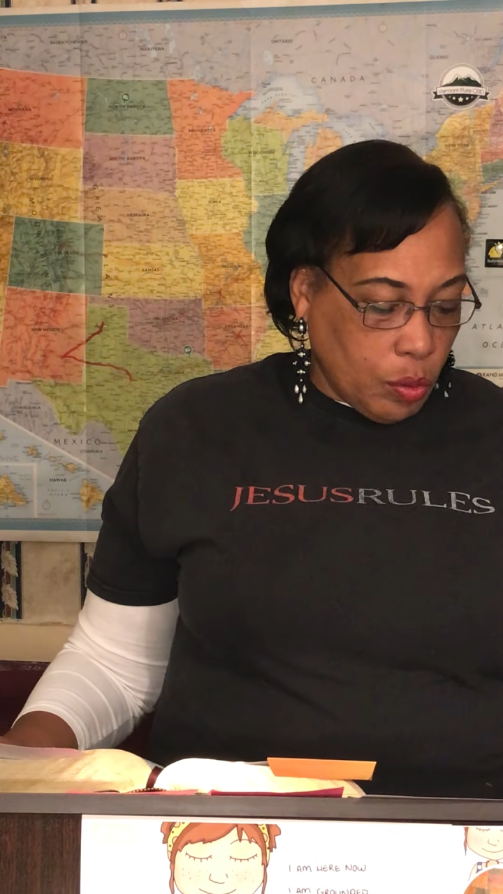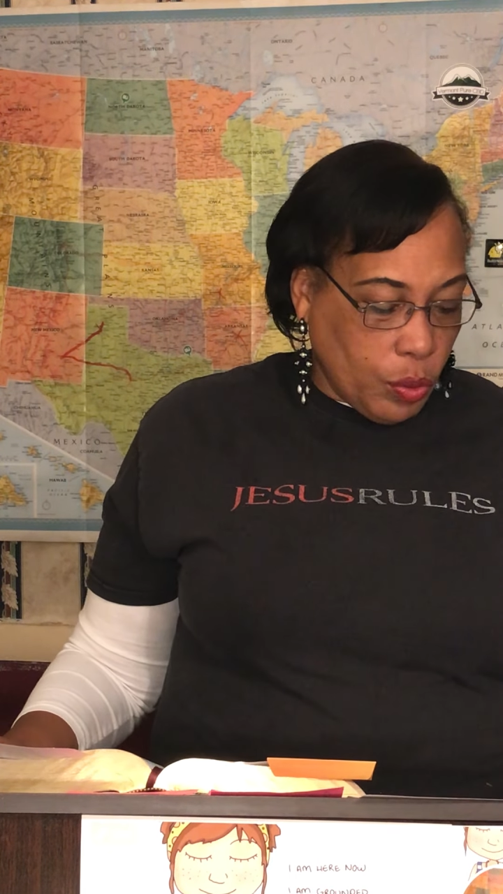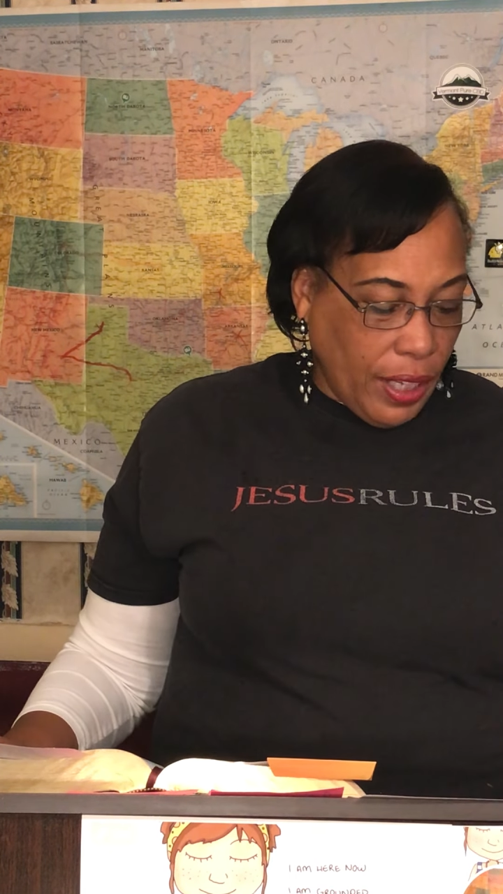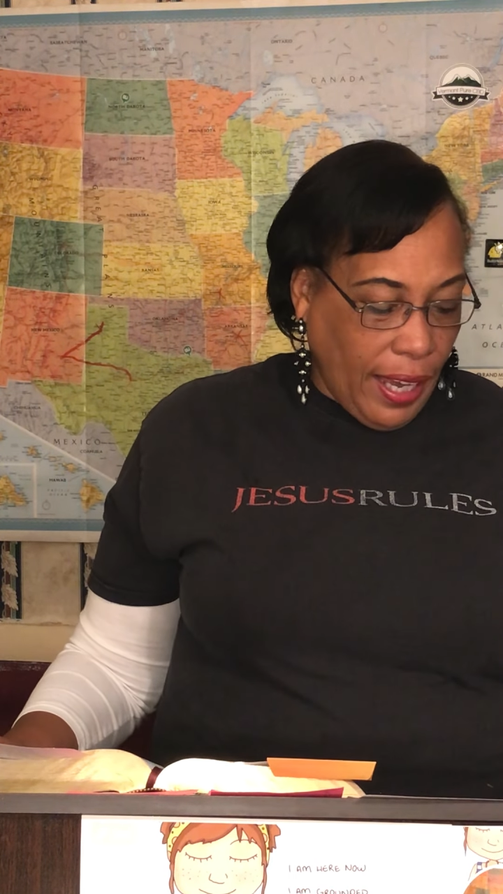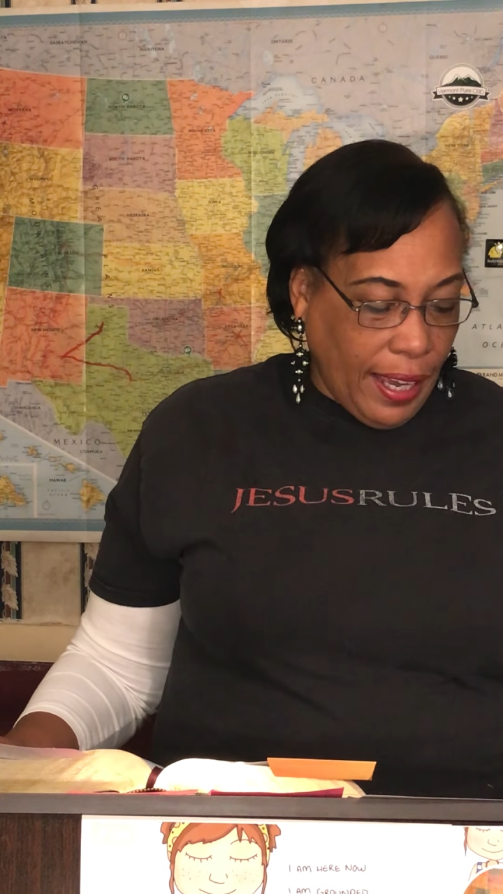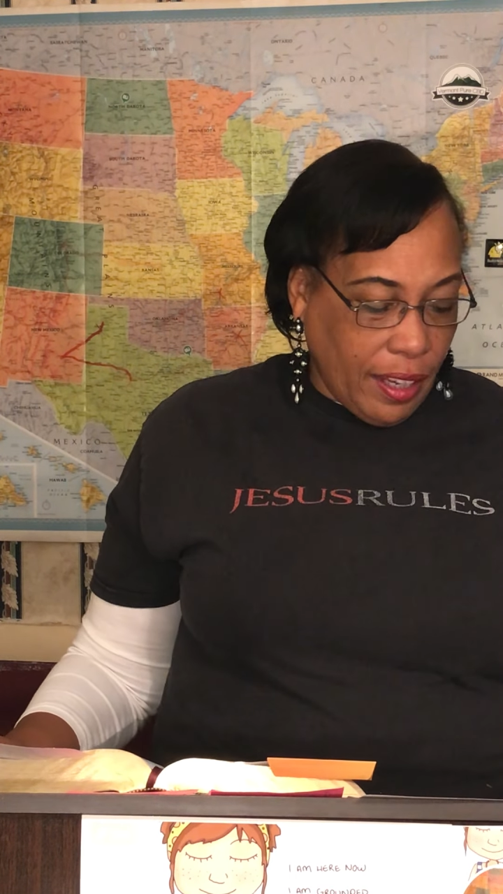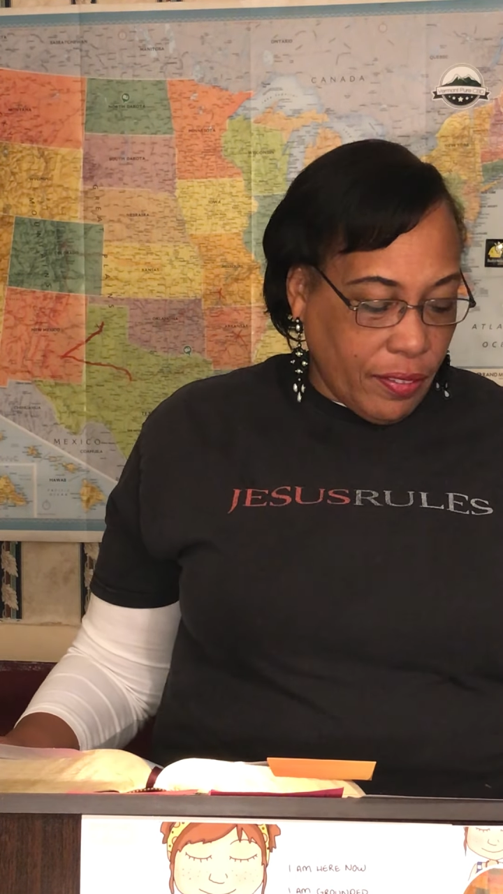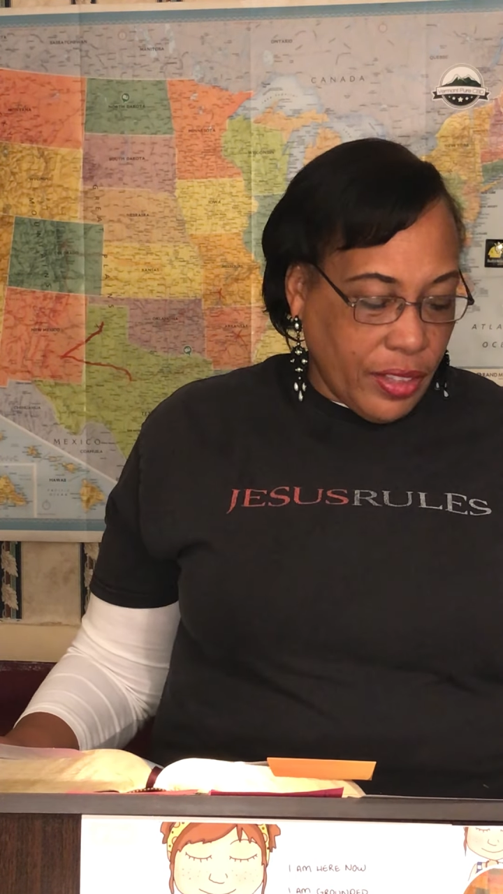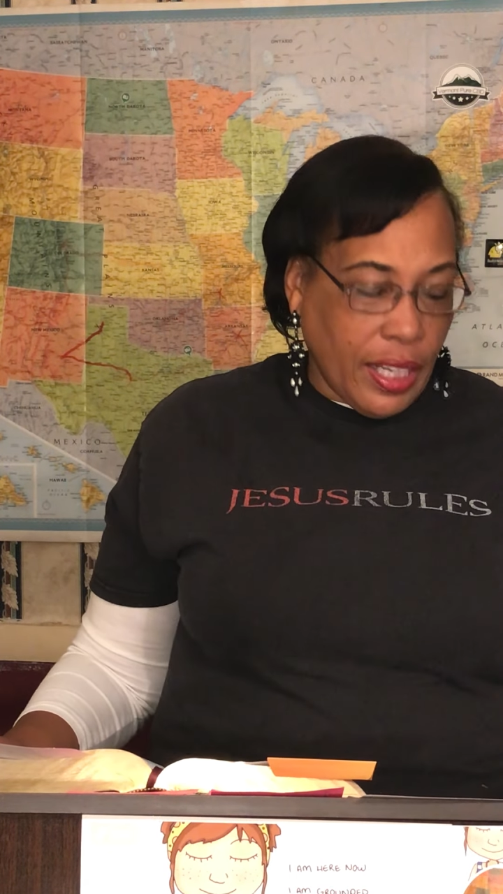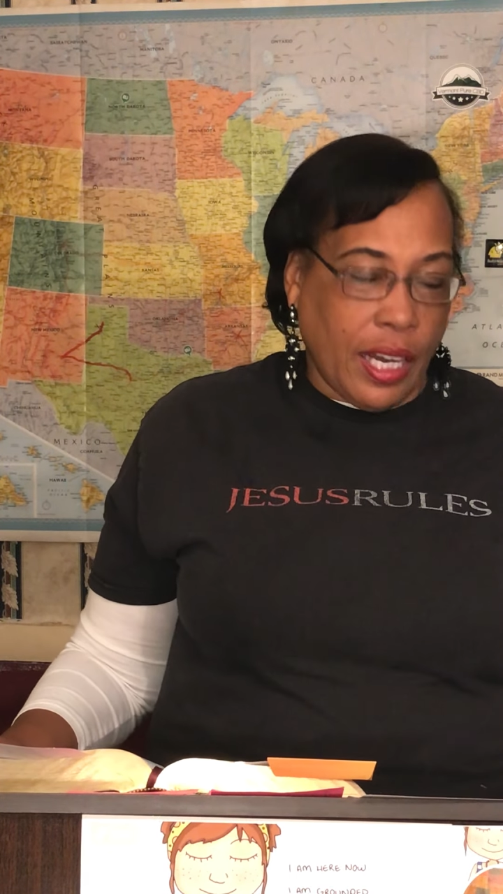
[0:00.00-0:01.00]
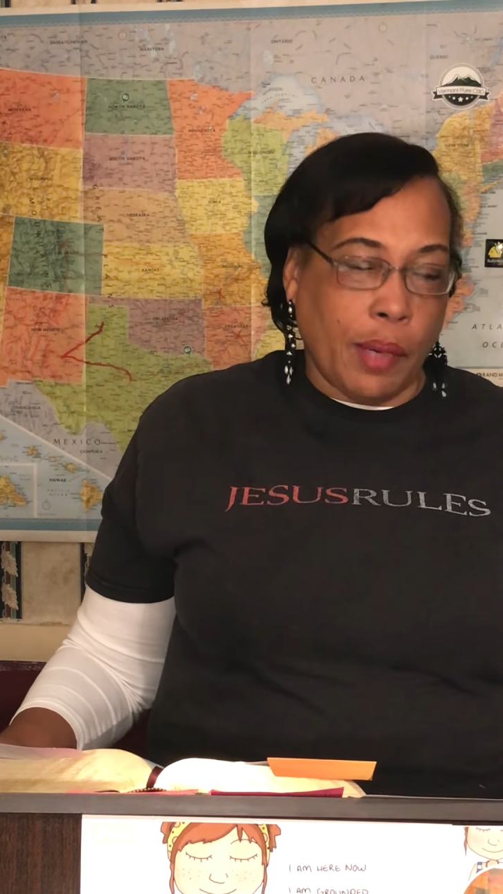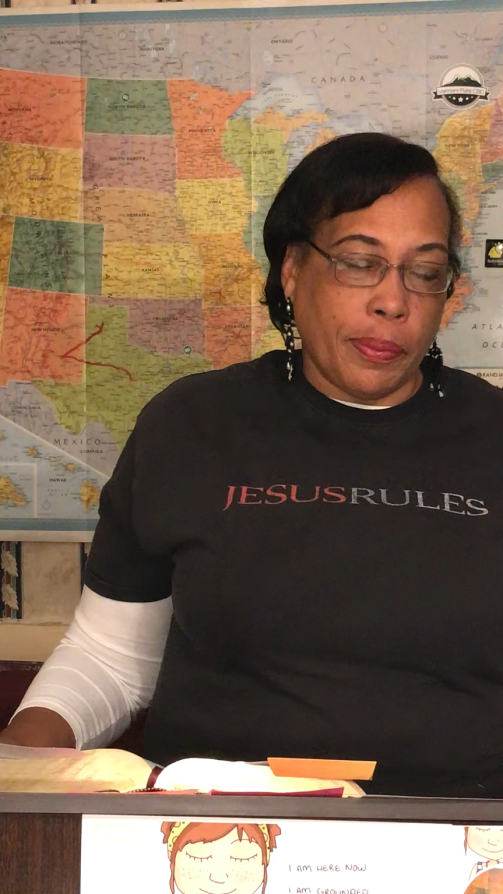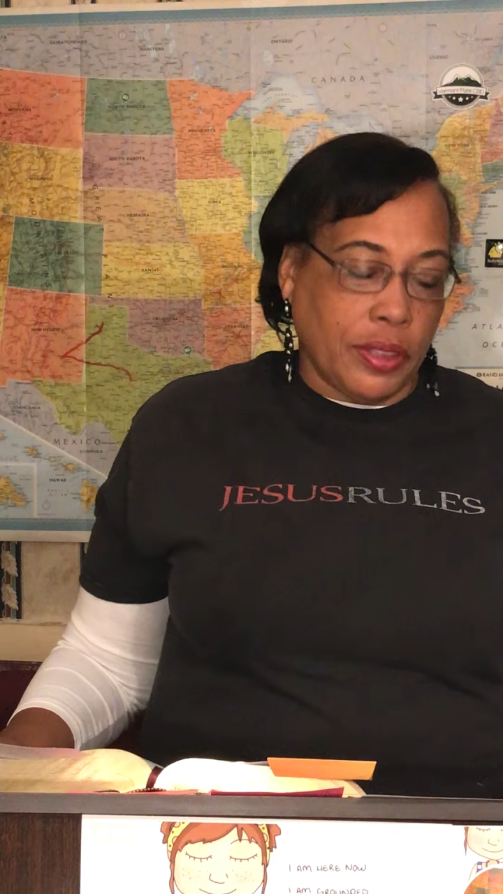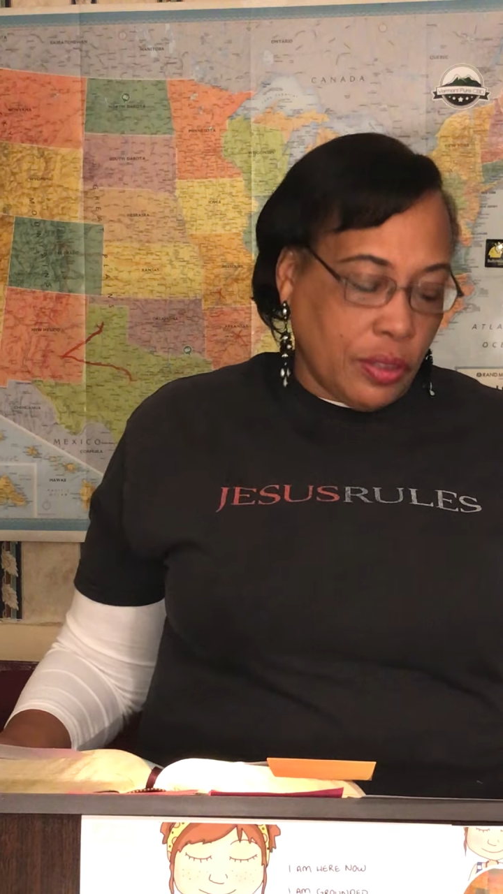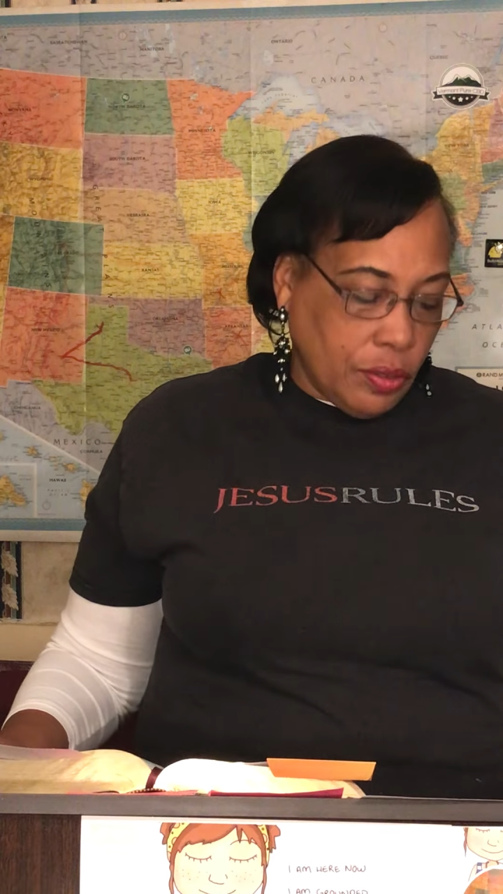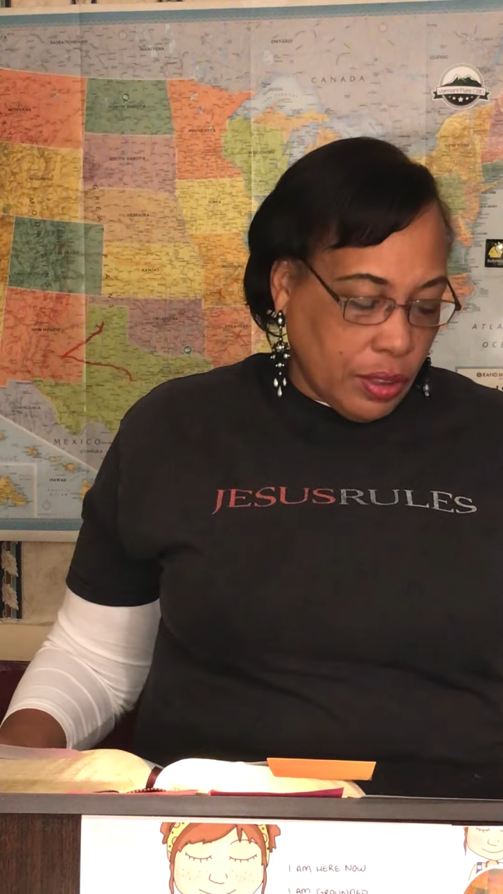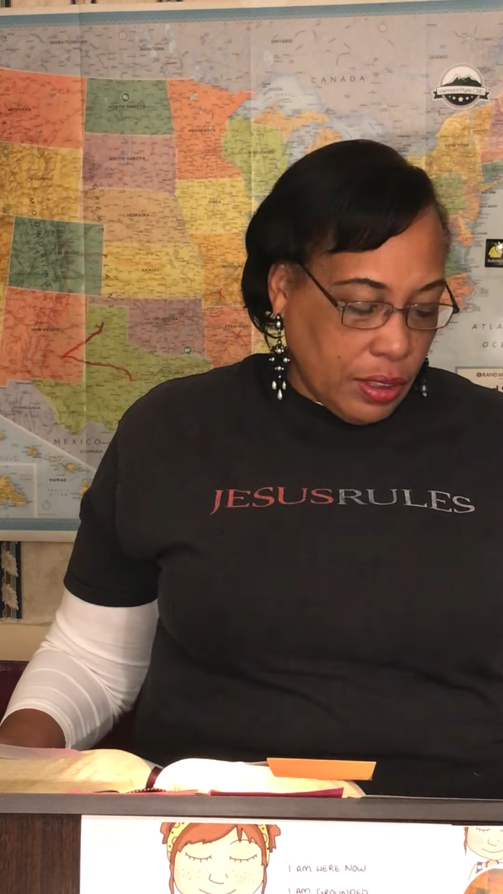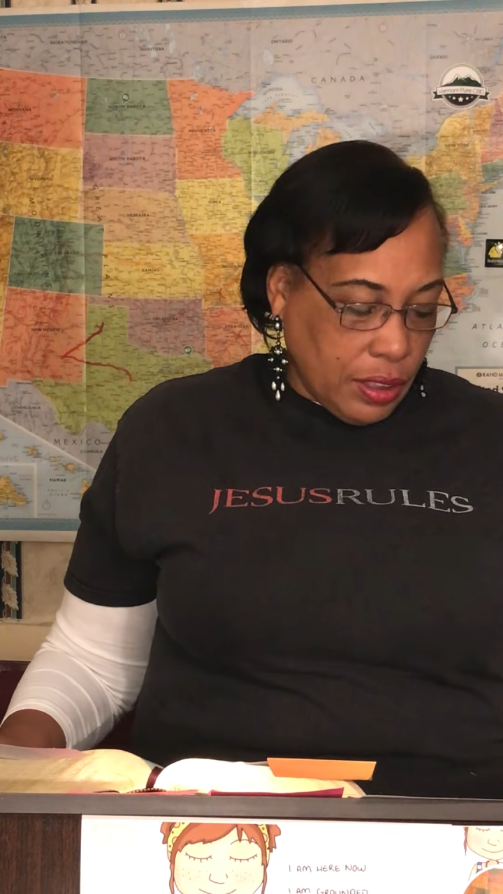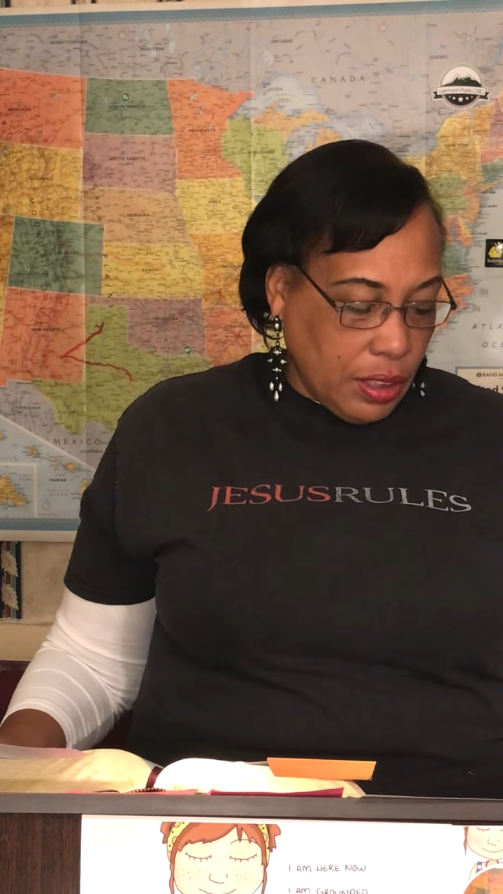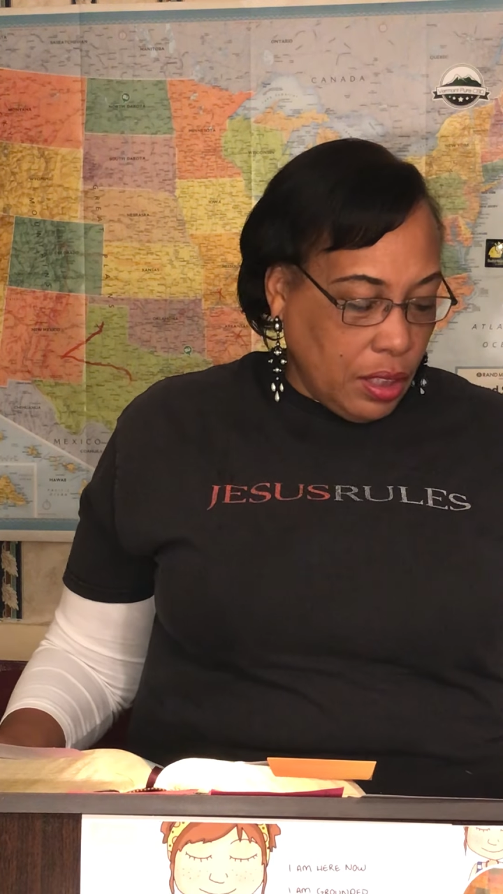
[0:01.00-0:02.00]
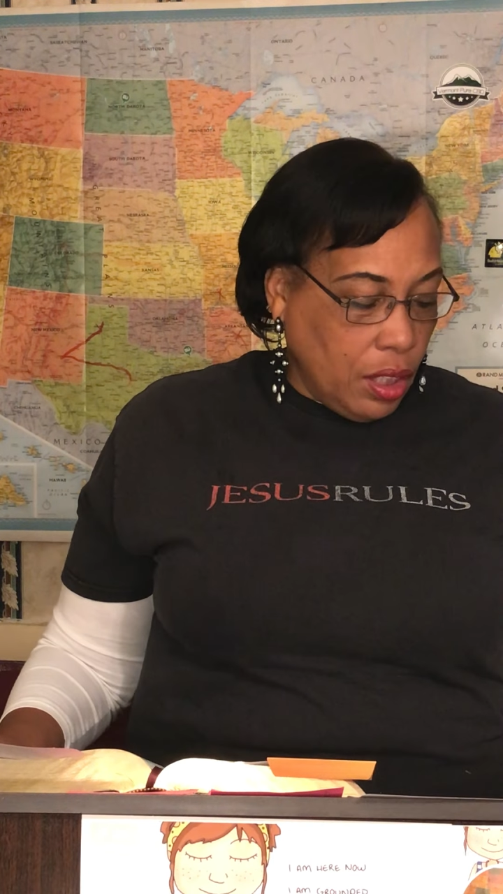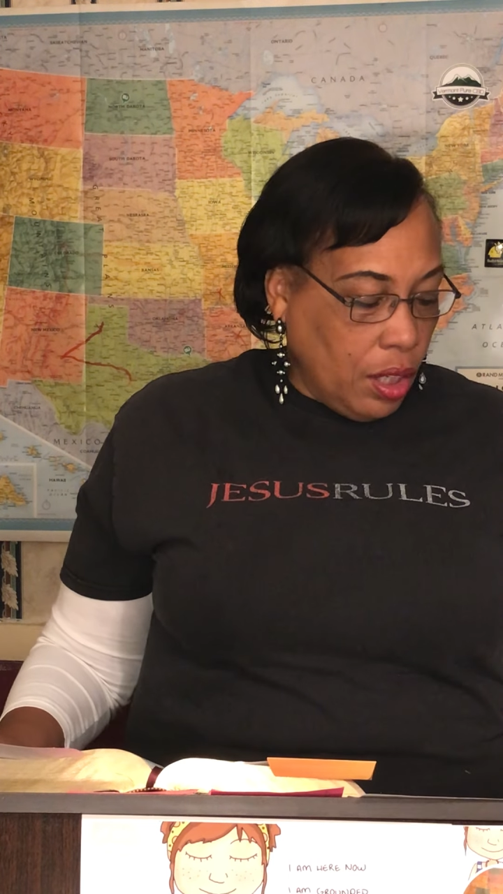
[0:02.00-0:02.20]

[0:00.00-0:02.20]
we have the opportunity,